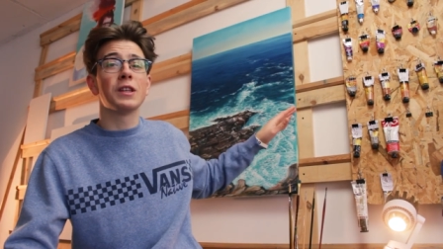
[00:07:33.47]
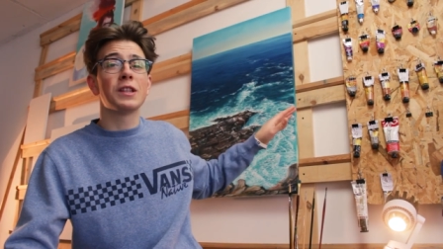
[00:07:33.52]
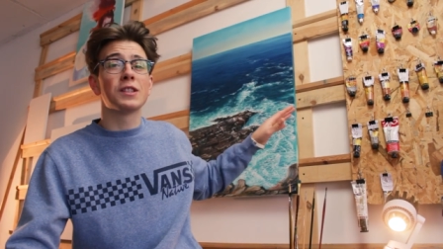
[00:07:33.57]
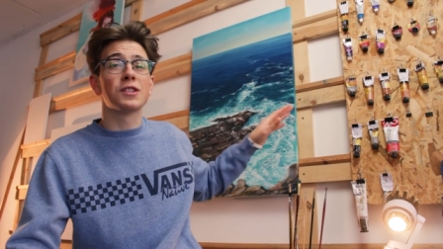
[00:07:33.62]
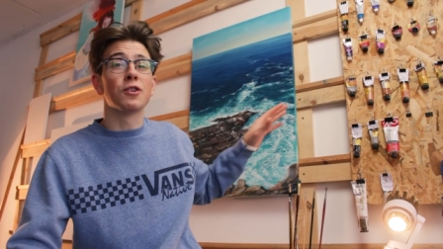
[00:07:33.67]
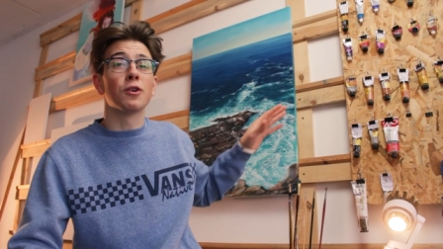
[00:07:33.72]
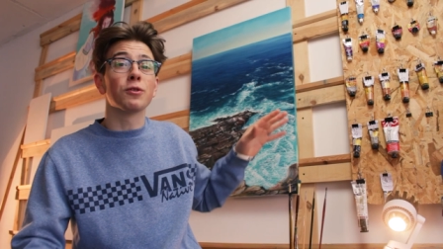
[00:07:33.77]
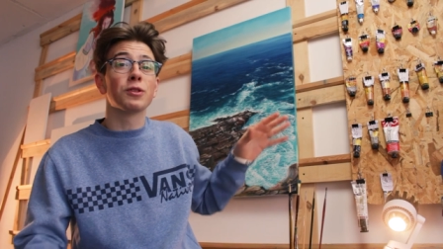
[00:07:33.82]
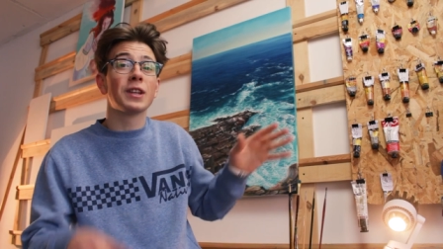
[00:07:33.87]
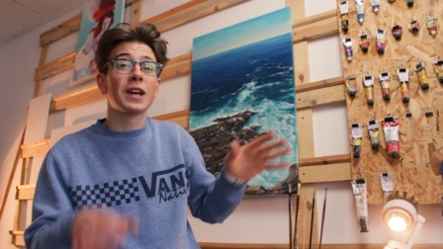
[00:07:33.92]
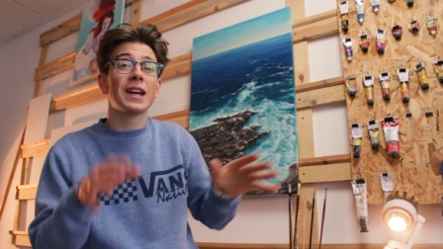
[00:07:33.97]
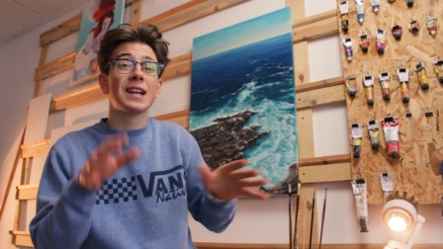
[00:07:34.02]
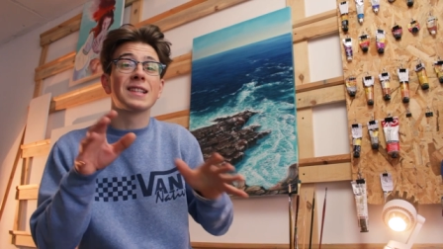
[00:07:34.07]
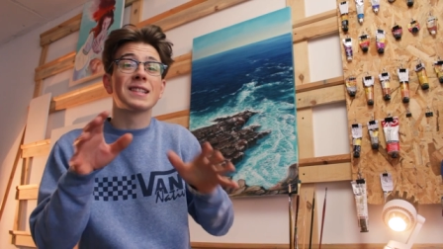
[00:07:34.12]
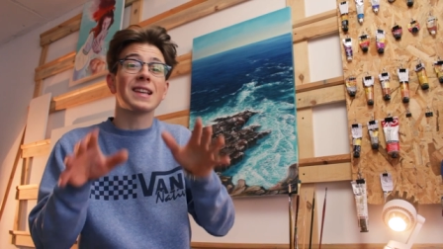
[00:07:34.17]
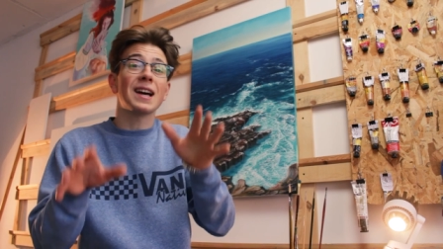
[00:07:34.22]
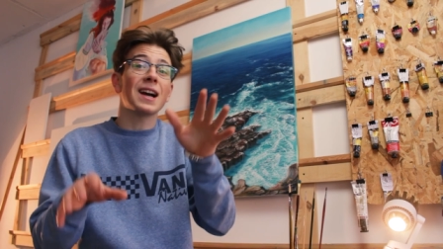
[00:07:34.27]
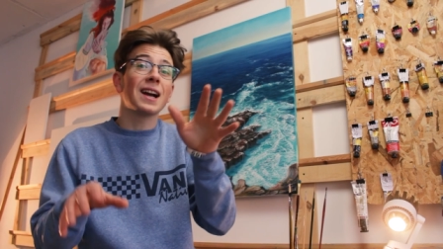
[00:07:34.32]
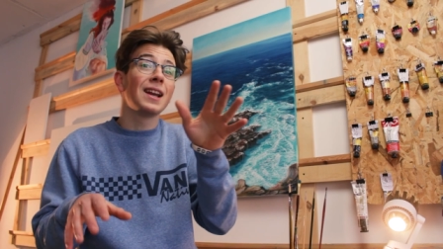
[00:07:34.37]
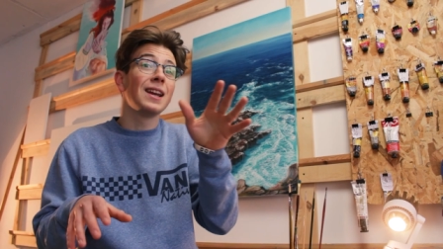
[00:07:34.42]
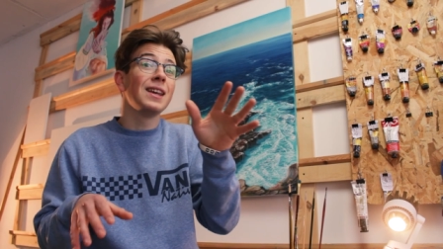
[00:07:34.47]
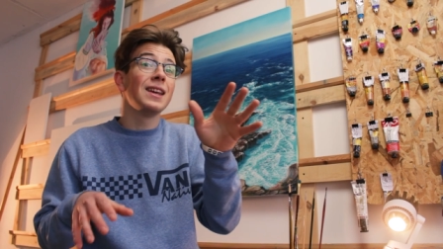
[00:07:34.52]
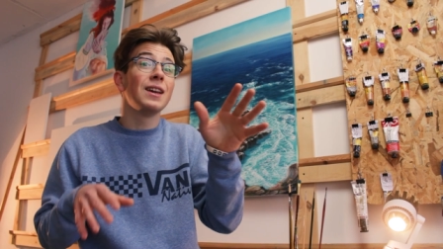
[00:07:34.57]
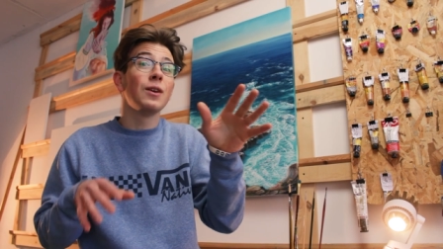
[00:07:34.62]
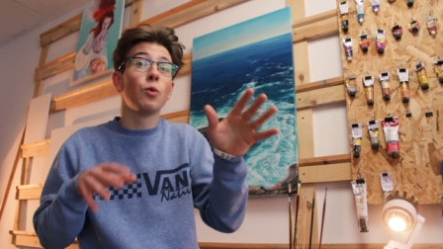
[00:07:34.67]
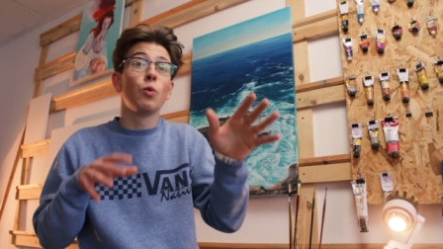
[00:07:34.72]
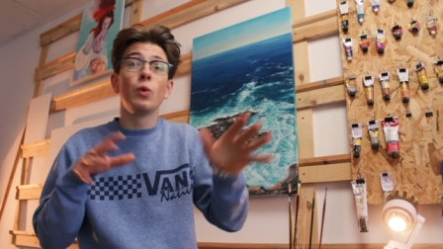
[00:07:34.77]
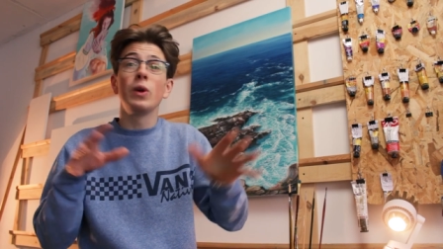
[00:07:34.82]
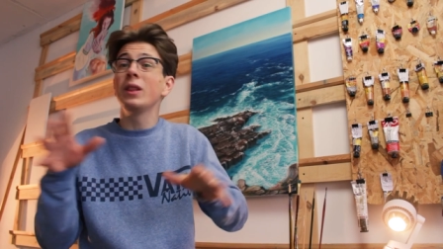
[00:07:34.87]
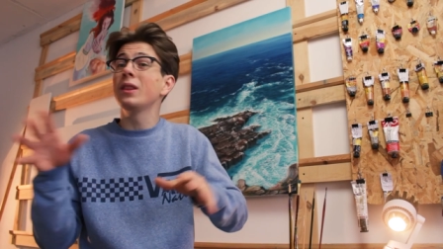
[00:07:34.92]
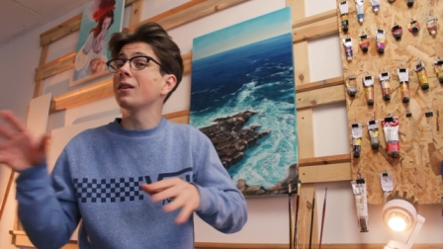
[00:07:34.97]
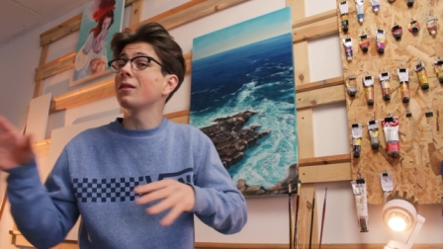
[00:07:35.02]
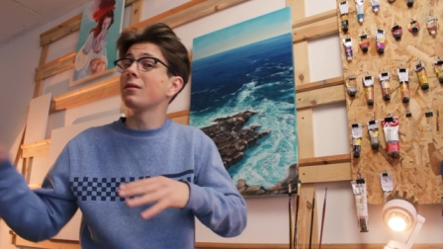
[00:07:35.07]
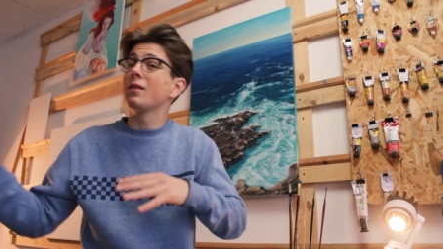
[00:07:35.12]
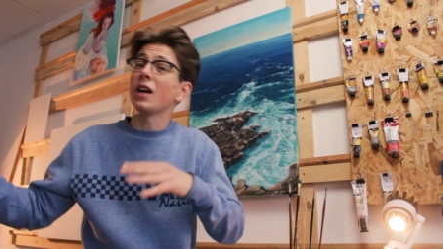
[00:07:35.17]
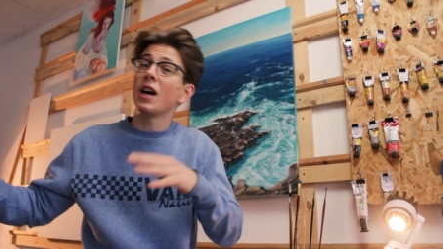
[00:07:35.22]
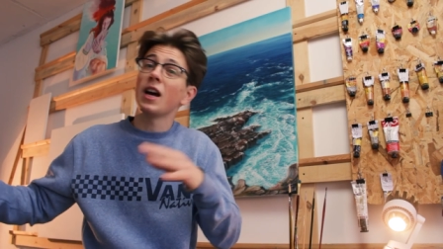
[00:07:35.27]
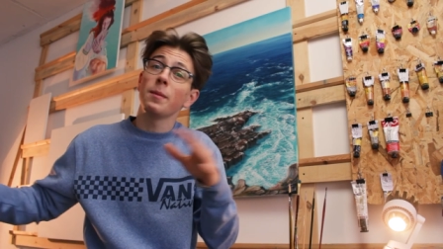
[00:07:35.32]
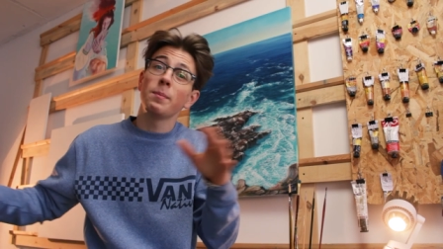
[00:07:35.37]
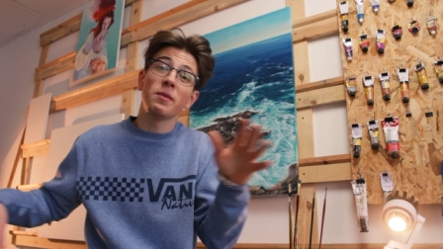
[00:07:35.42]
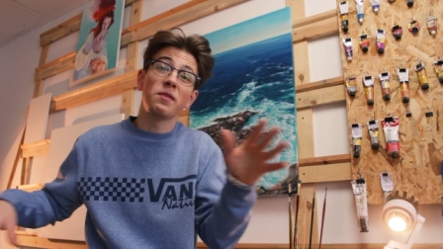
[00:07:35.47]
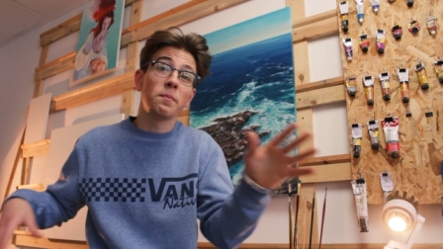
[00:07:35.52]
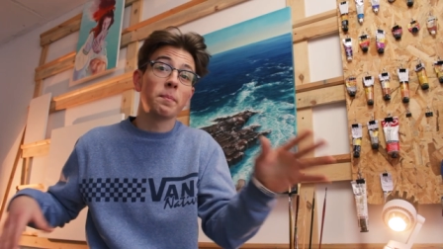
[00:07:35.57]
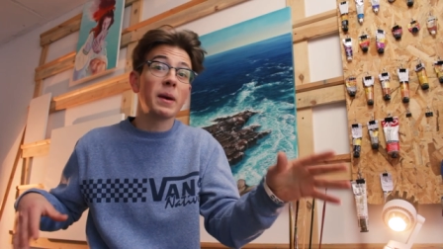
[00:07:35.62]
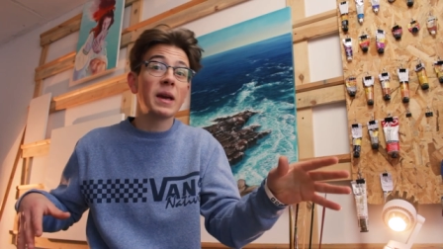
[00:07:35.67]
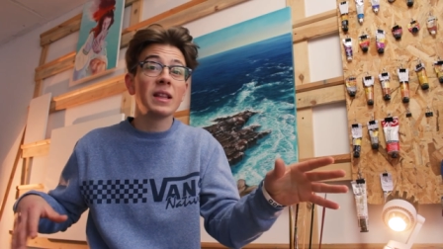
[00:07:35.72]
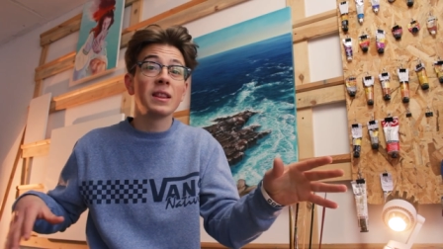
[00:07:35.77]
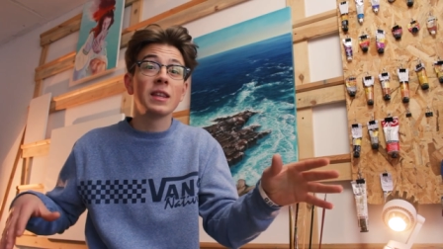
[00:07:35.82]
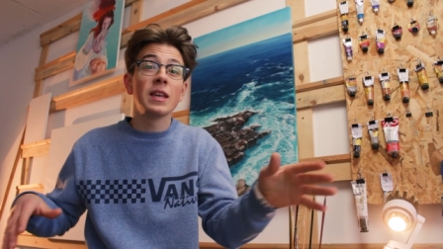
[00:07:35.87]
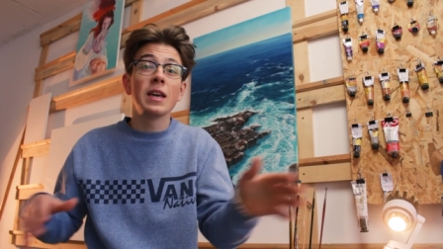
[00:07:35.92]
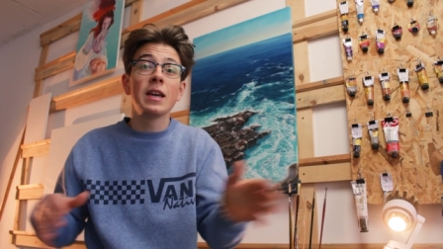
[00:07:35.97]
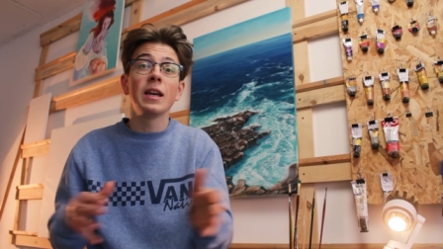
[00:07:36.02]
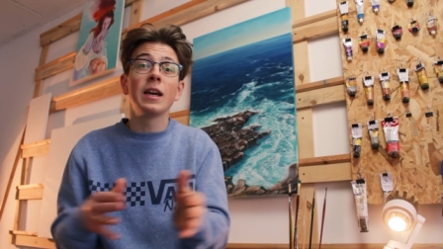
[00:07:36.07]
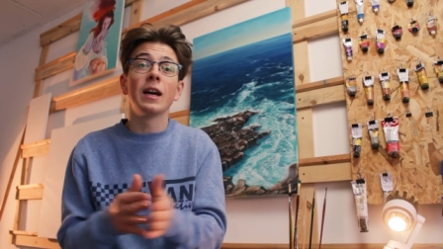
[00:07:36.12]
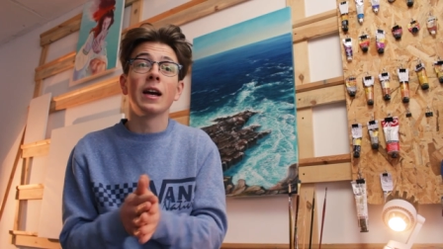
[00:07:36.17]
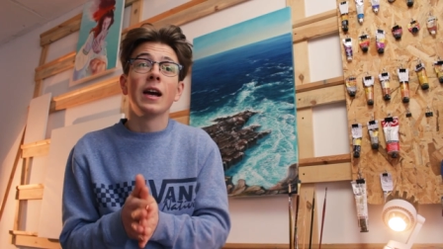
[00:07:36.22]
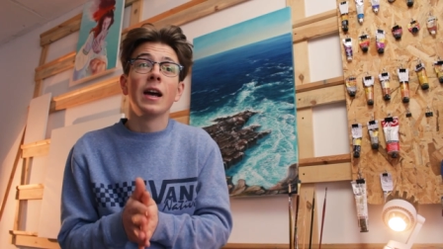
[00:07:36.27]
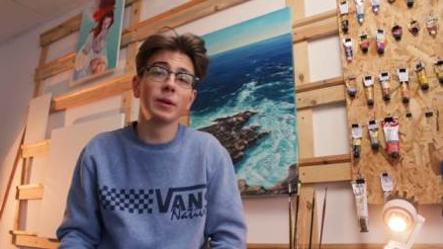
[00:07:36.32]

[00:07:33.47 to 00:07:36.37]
it's not the exactly winter type of painting.